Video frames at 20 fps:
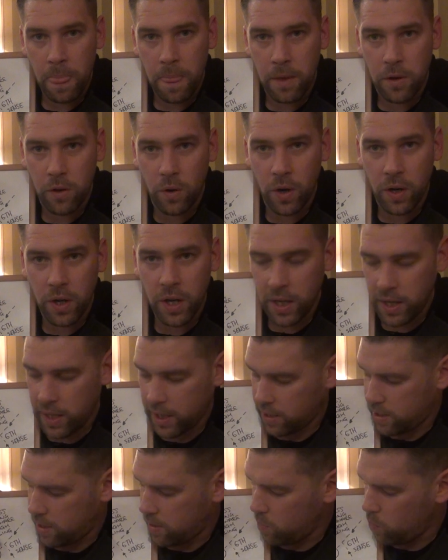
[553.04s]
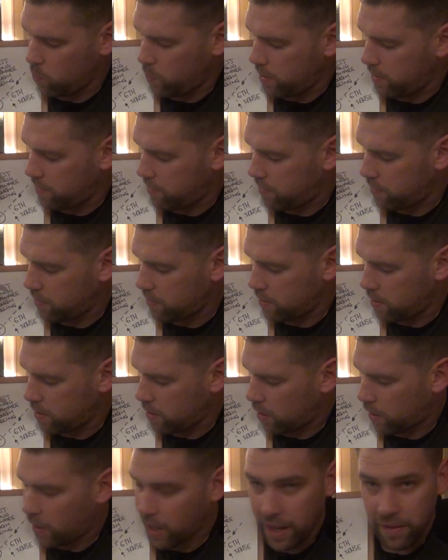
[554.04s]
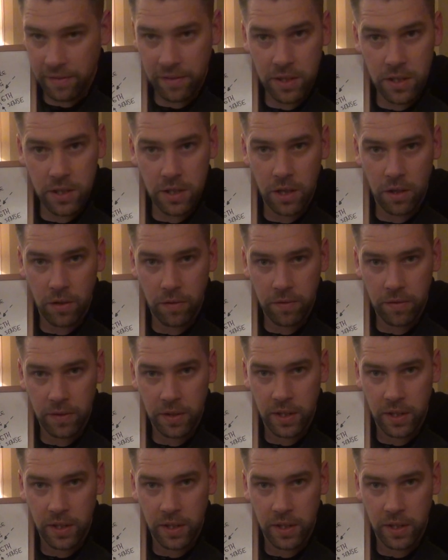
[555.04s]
you are connecting with life itself,